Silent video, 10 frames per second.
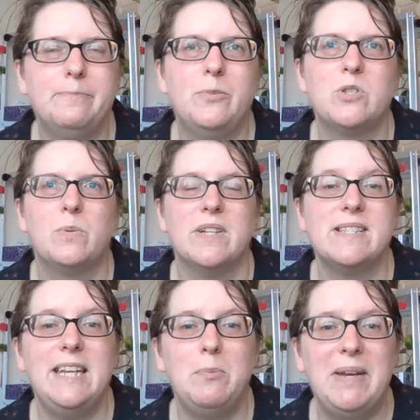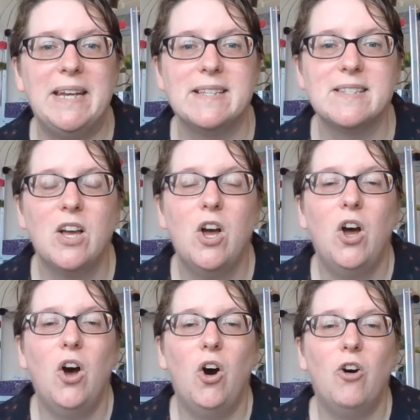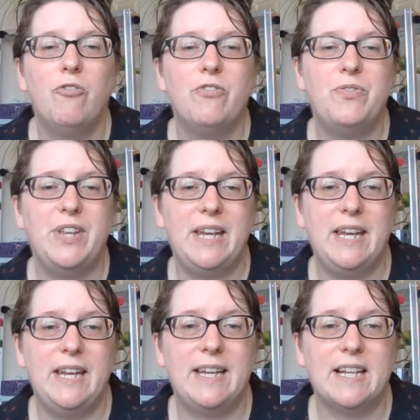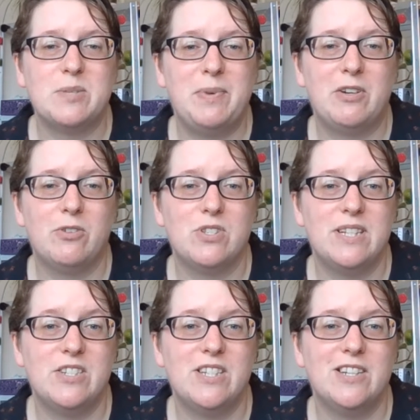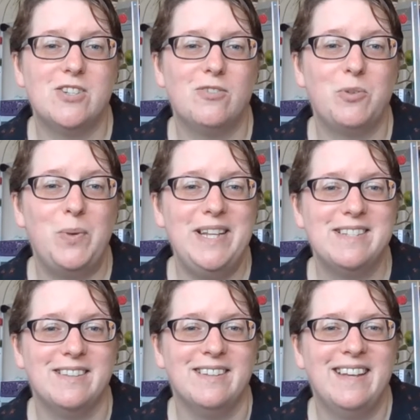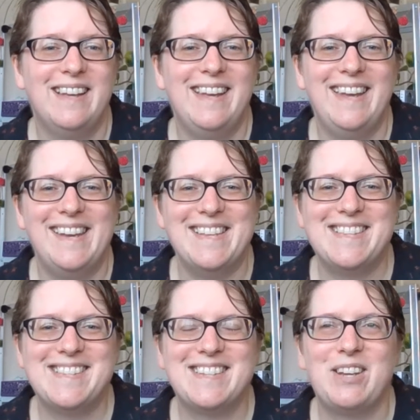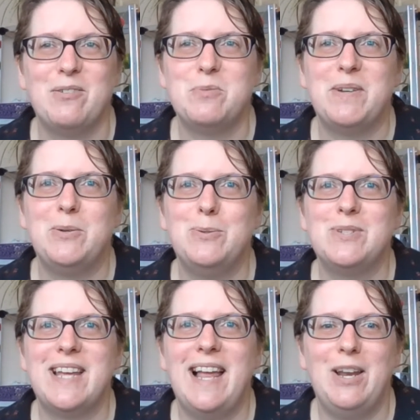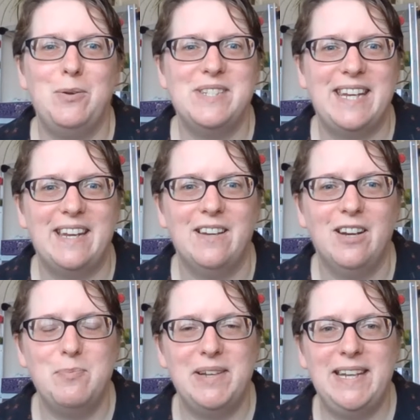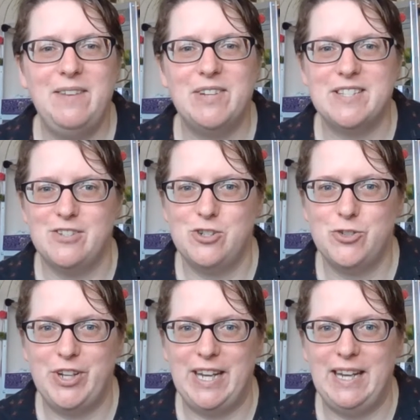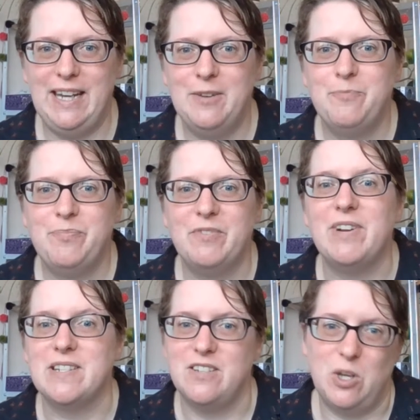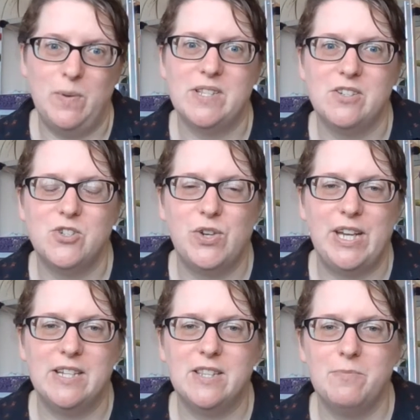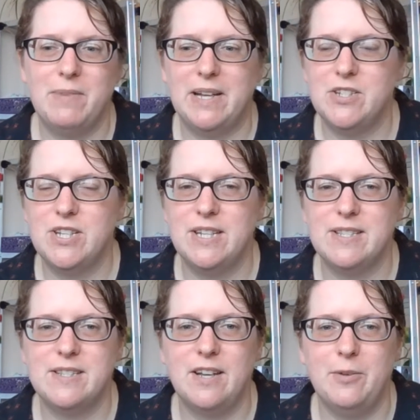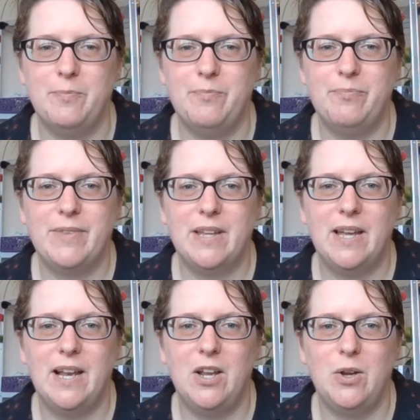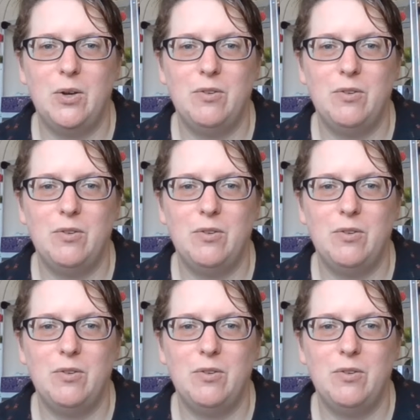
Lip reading: what's the word, sneak peeks of the Caterpillar Cross Stitch Along for winter? It's going to be called Hello Dear. I believe it's a tree. In fact, I know it's a tree that matches Hello